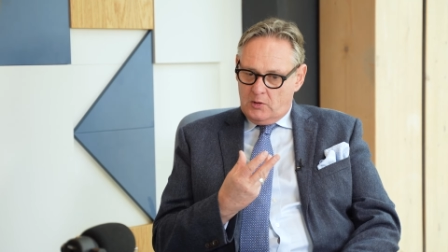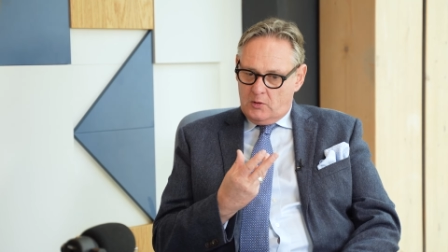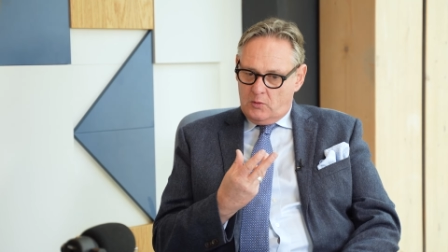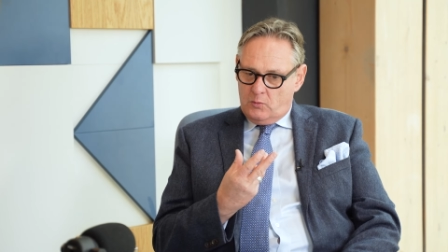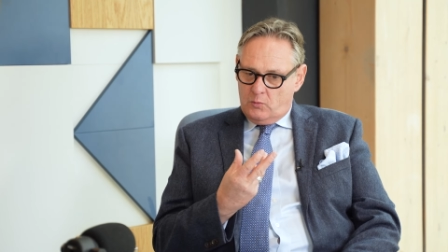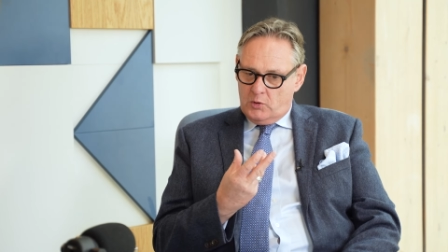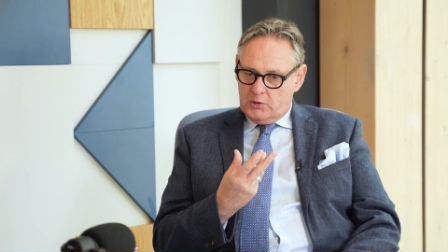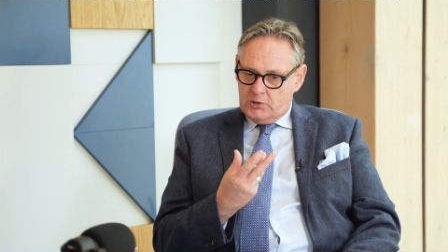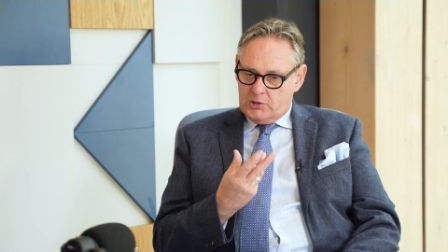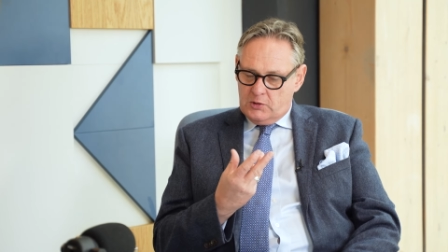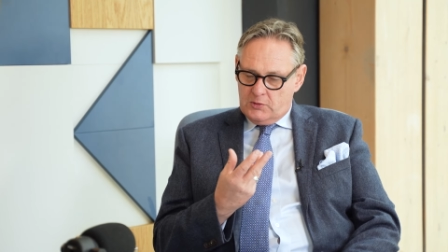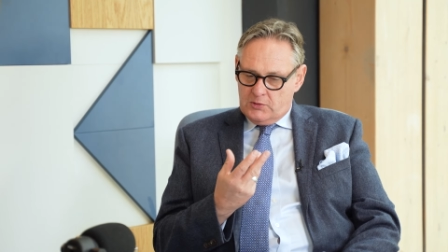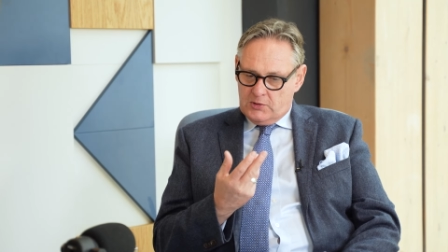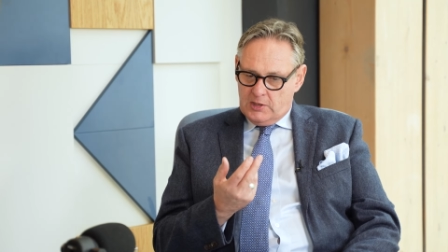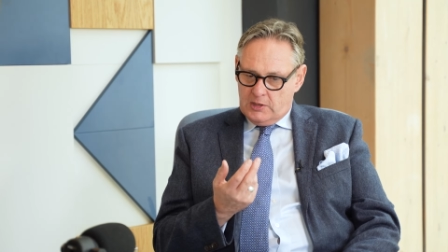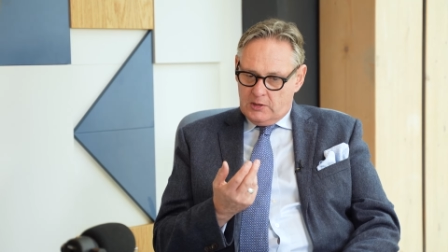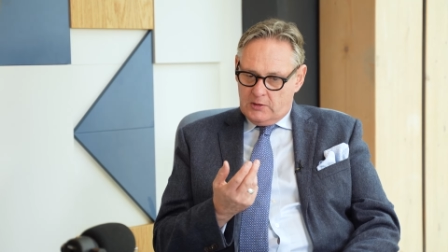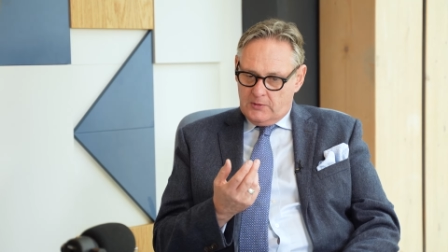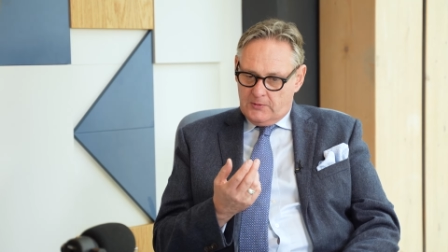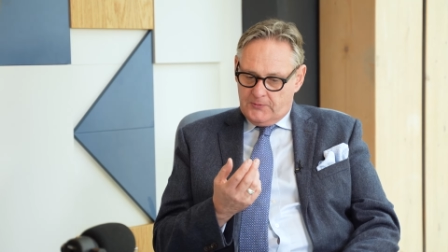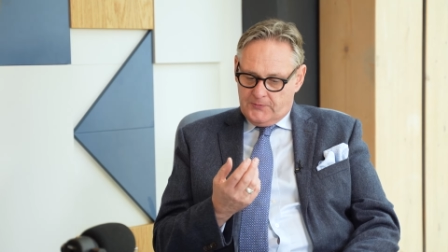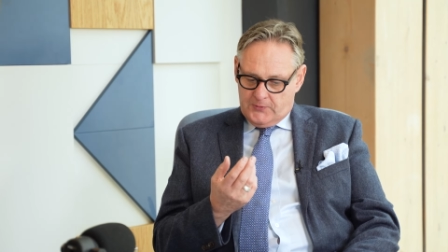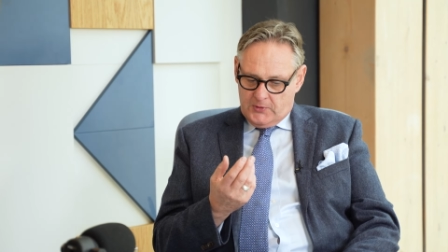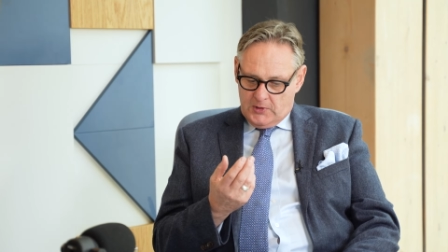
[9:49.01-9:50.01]
what do you
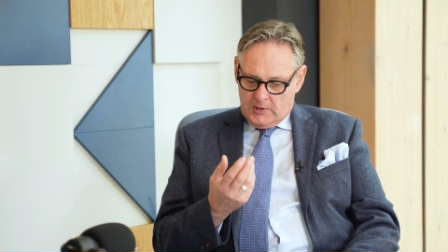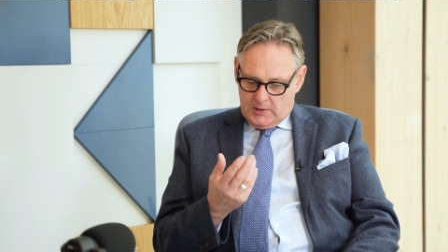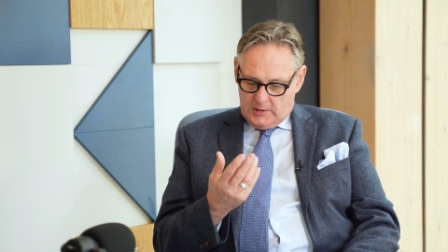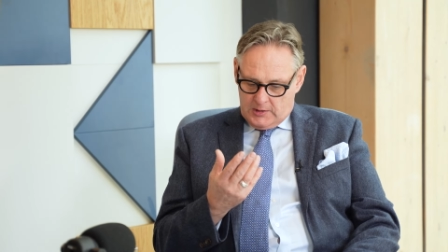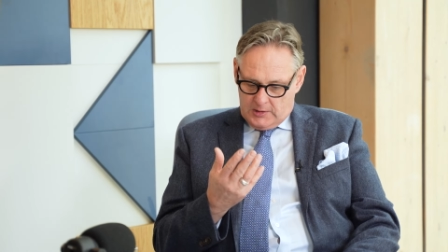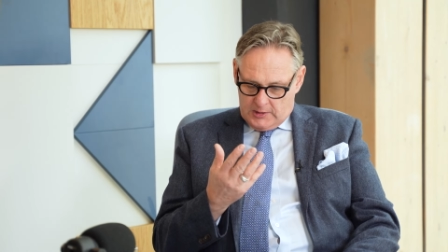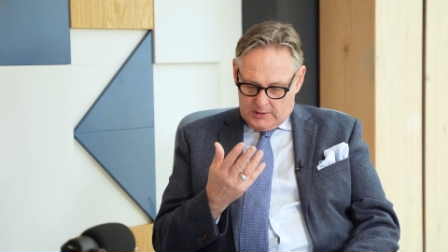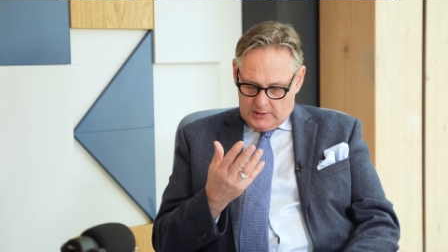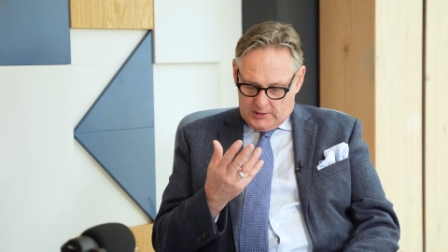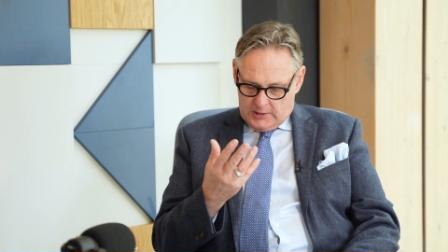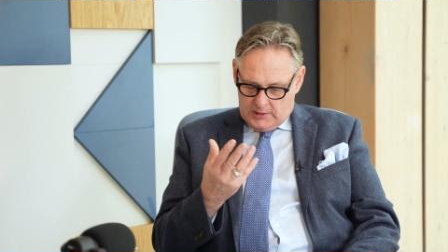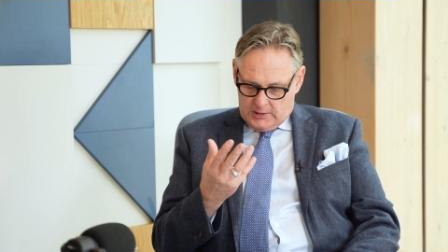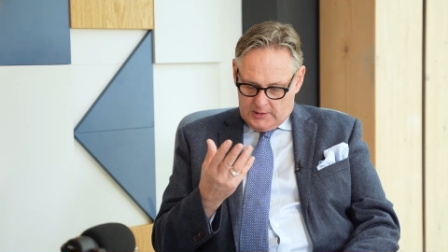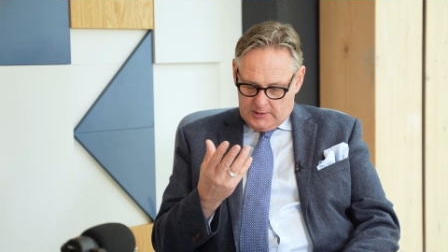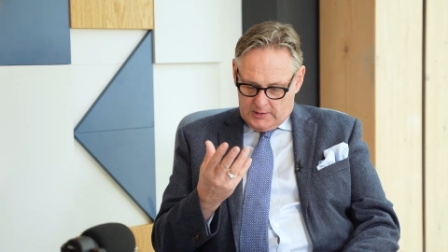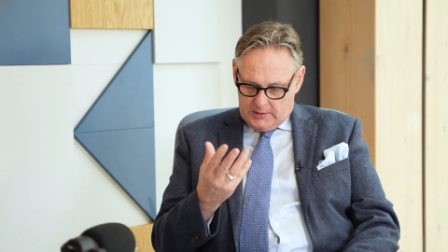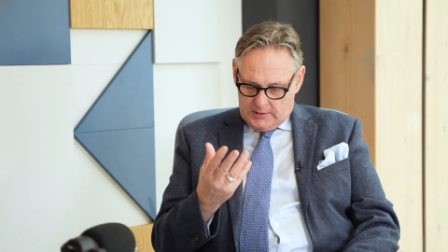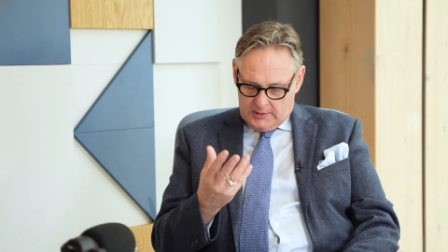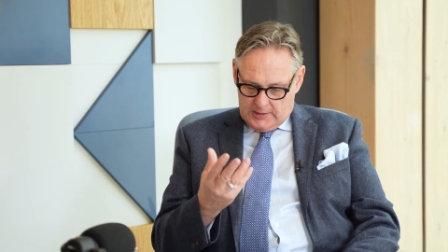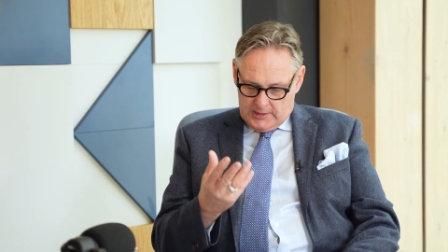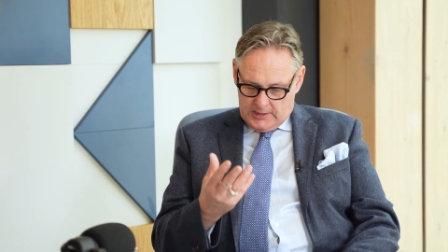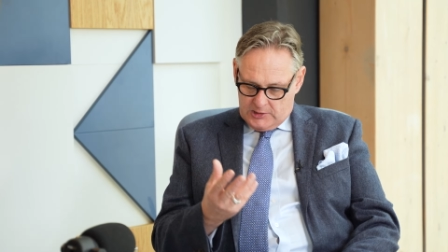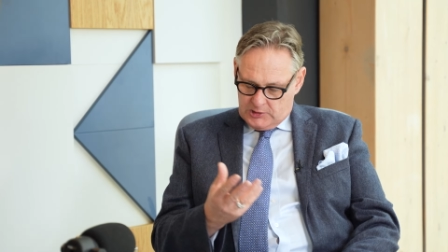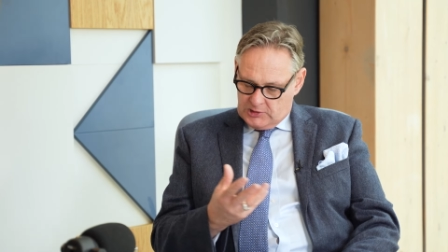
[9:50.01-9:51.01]
think of uh,
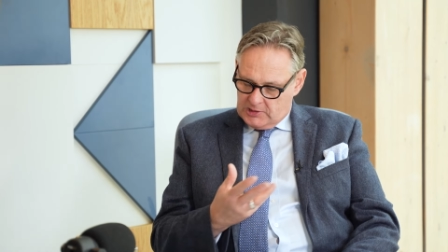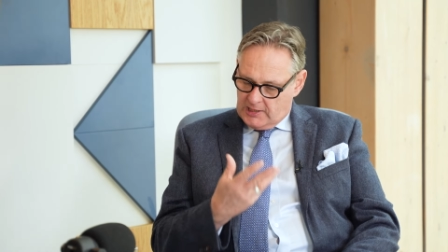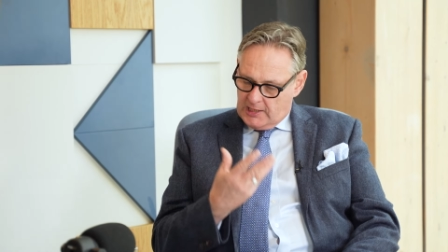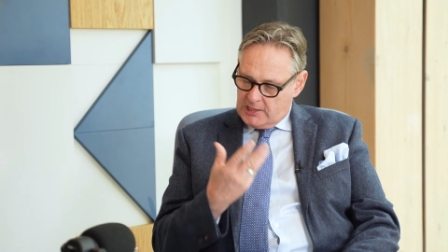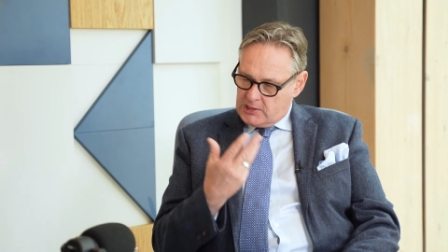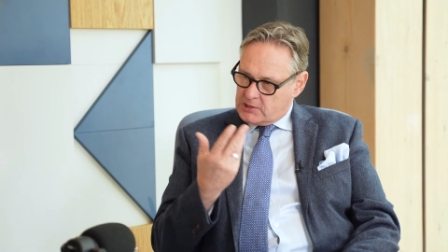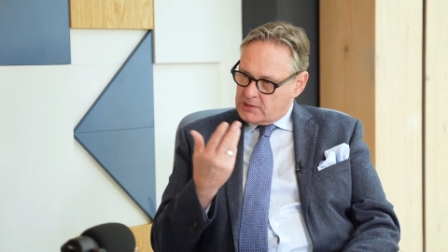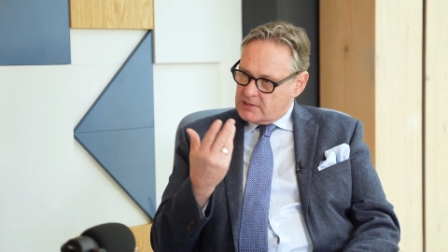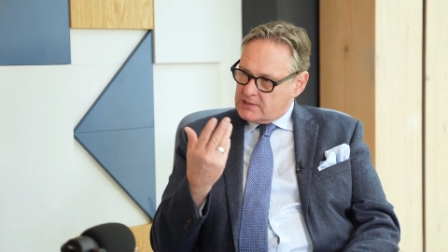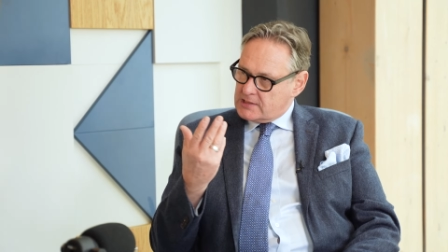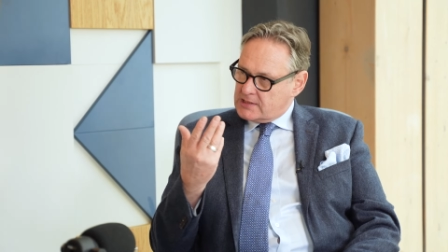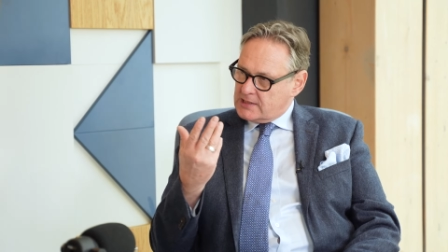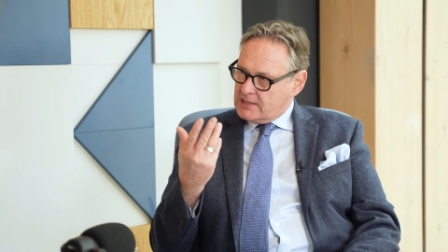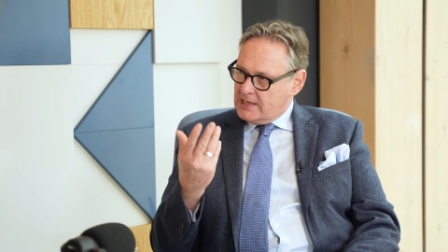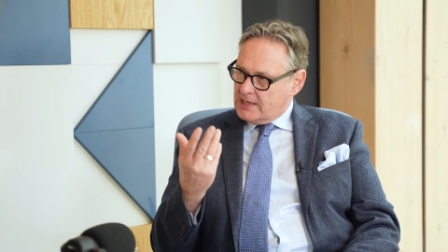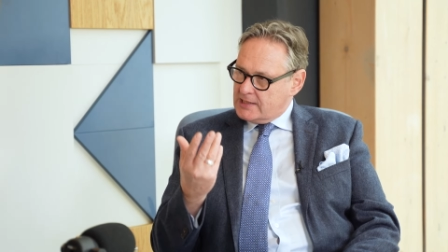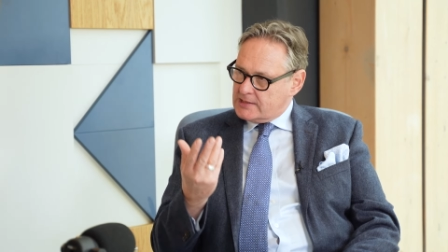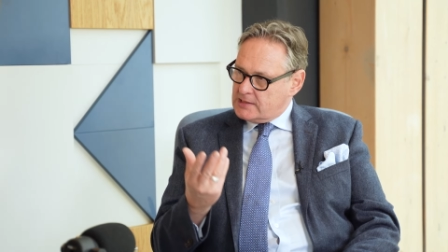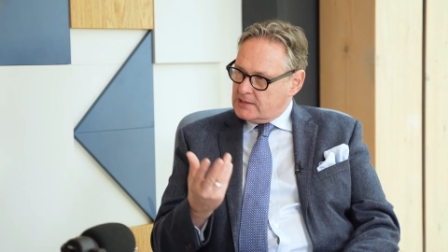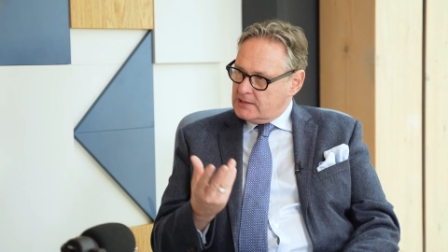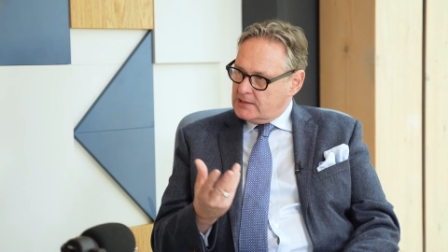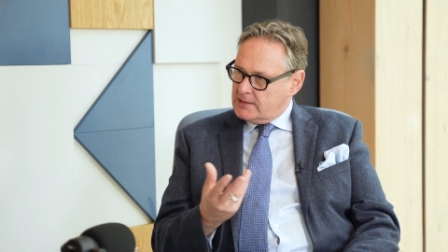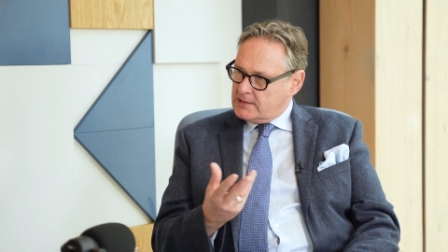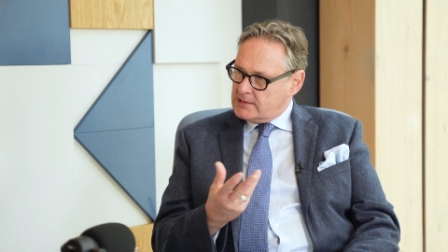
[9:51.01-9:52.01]
education as a
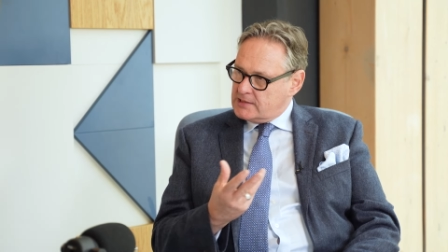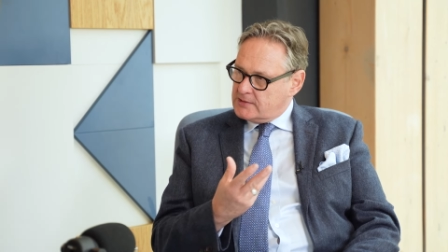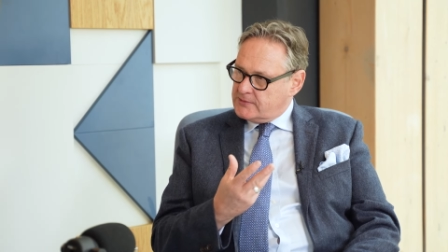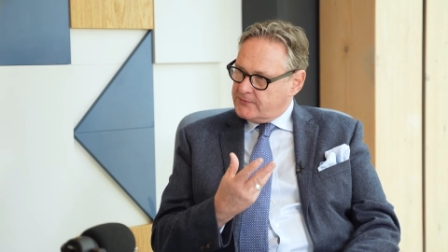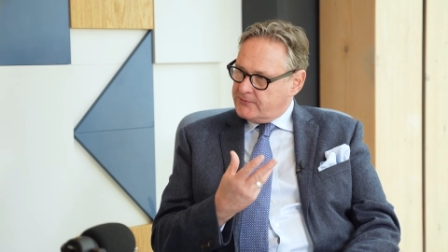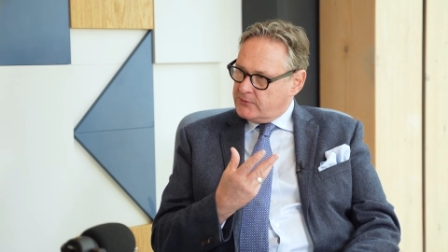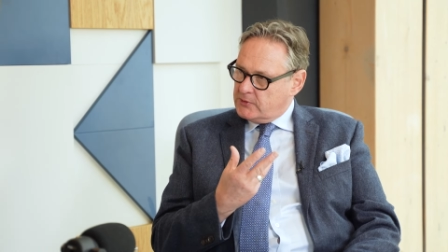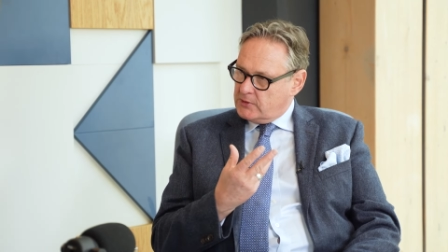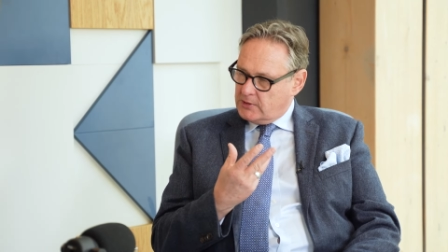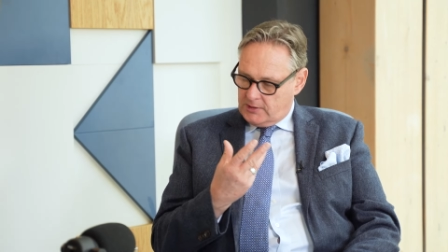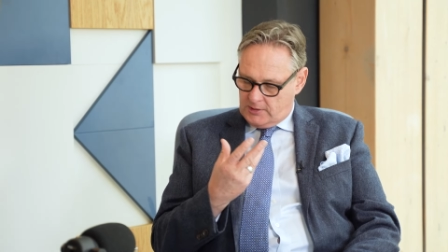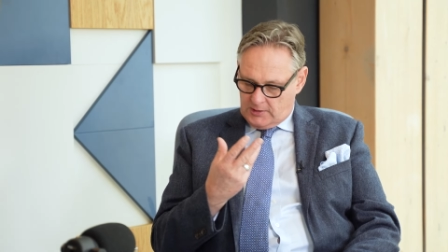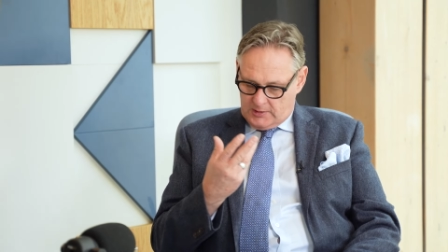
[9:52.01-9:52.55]
catalyst for